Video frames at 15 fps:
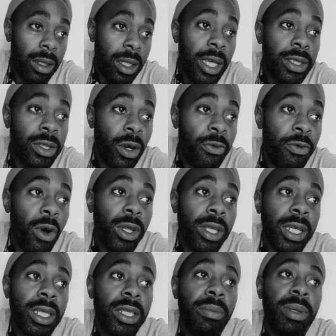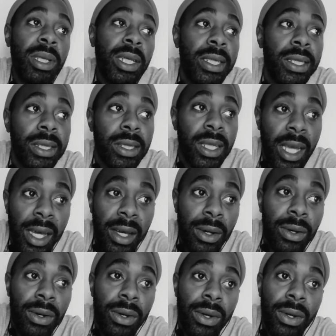Things are falling into place now,
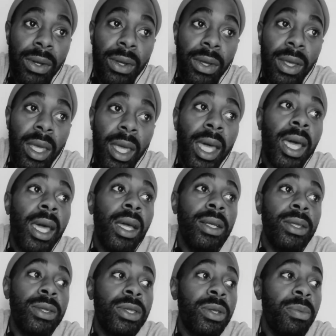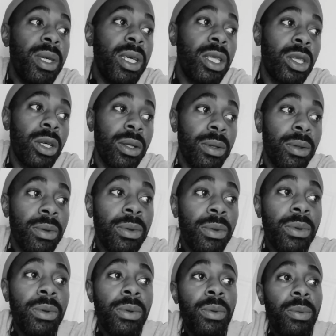and to me, the
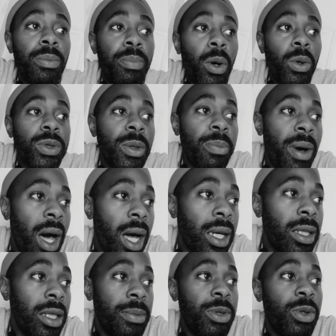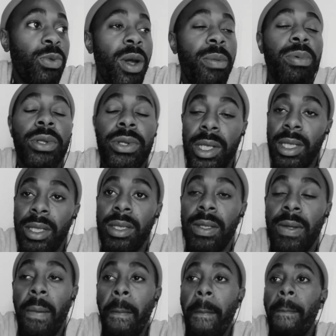post-apocalypse represents
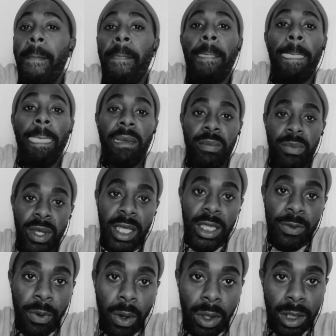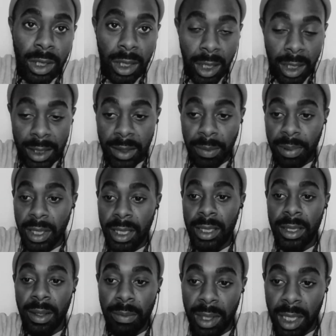things falling into
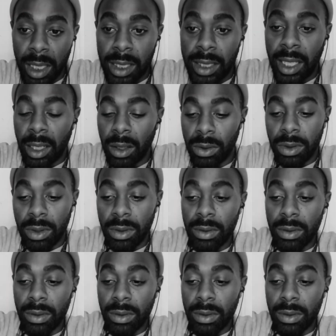place and being settled.